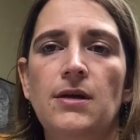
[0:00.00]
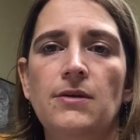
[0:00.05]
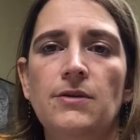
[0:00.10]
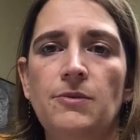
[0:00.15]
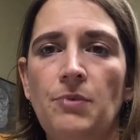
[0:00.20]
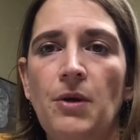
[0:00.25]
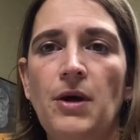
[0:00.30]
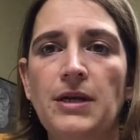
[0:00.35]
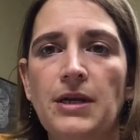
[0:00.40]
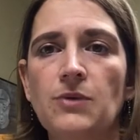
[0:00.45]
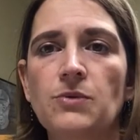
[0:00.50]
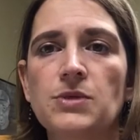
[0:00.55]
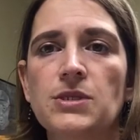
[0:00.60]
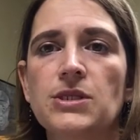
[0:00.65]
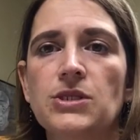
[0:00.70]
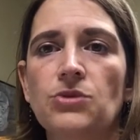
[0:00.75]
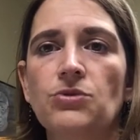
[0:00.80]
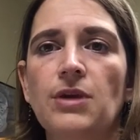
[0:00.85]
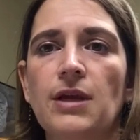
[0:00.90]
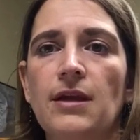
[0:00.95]
The pawn equals
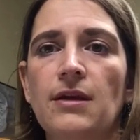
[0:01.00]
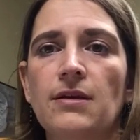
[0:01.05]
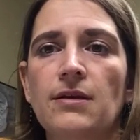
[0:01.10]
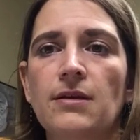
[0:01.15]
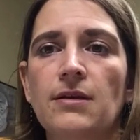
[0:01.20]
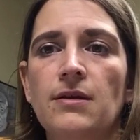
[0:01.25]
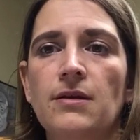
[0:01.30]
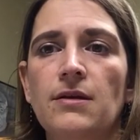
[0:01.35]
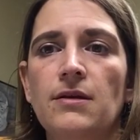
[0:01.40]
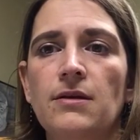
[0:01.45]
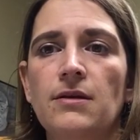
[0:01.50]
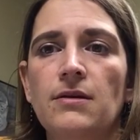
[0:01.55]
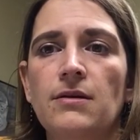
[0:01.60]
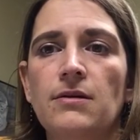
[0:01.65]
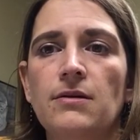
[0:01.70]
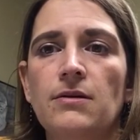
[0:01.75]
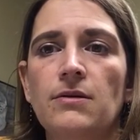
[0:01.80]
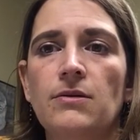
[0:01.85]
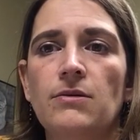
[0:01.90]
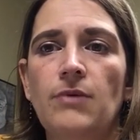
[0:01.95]
3,
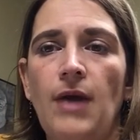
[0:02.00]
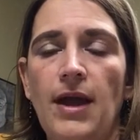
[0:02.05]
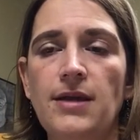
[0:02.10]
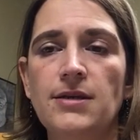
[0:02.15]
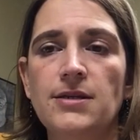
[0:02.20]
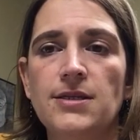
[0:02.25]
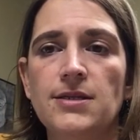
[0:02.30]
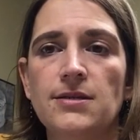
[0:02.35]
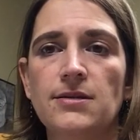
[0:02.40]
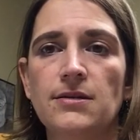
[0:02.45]
right?